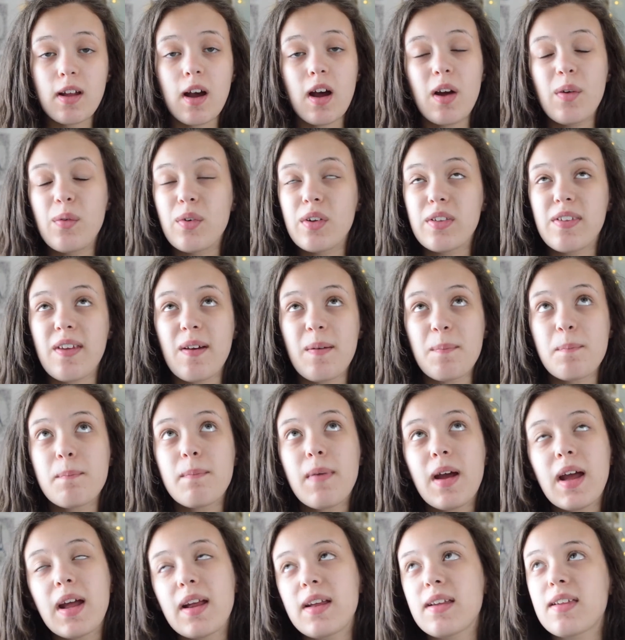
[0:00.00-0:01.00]
I was
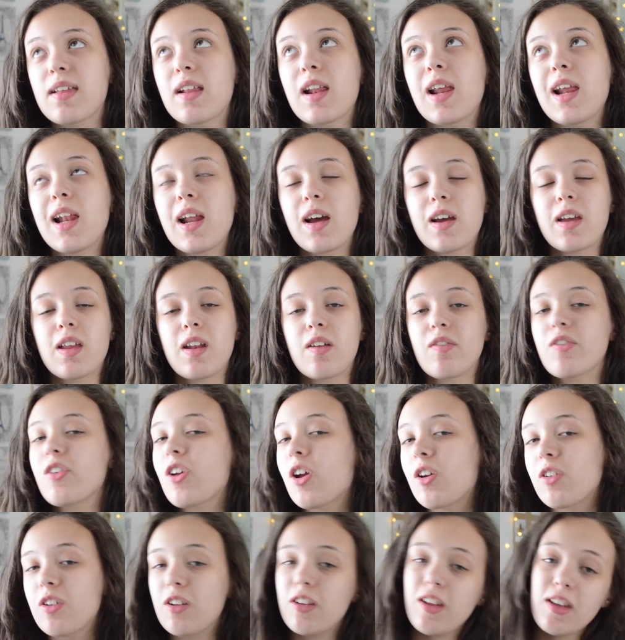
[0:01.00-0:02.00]
amazingly lucky enough to
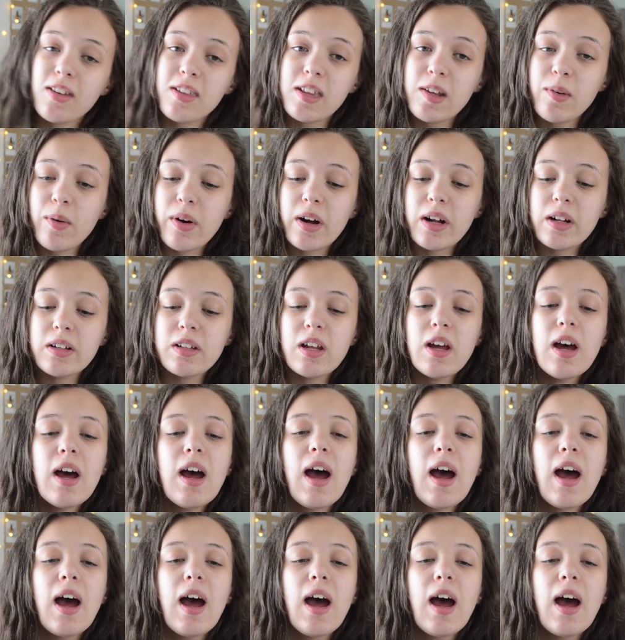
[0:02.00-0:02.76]
go to Disney World,